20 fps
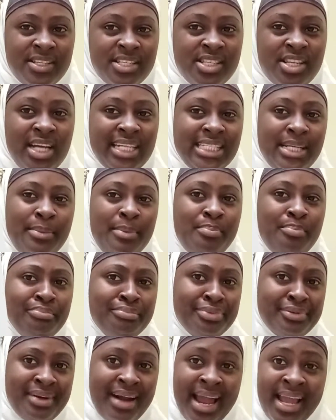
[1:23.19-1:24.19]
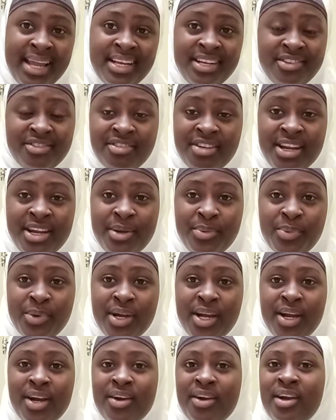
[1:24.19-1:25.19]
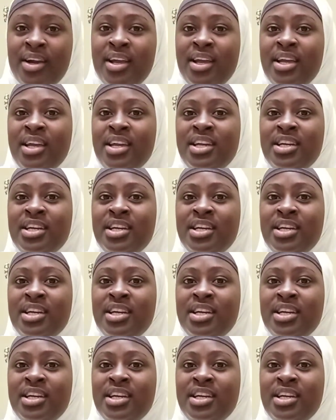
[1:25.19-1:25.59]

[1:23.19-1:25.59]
It's not a bright green where